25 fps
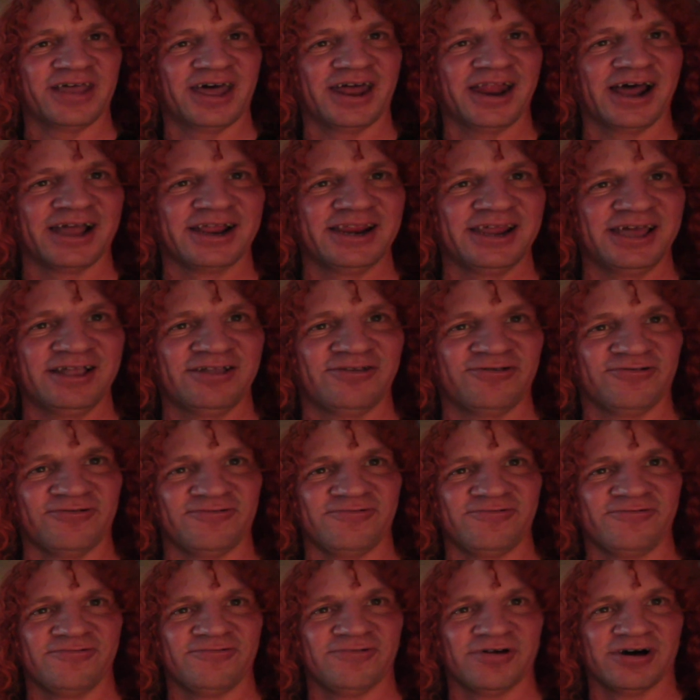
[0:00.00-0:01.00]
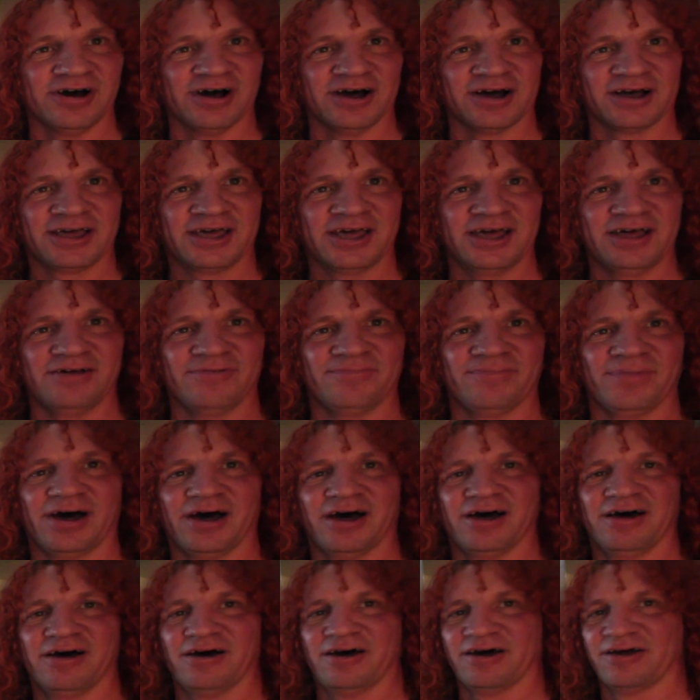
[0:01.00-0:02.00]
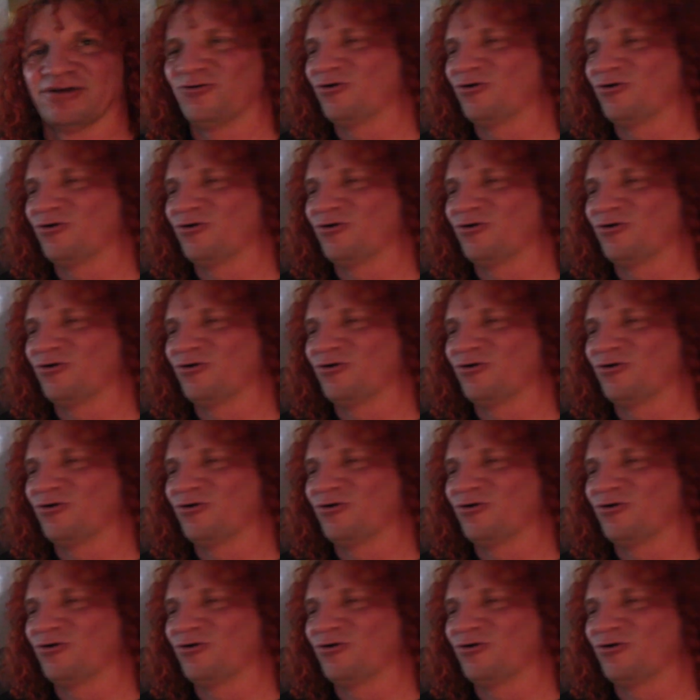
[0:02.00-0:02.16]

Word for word: that I need to uh, get my an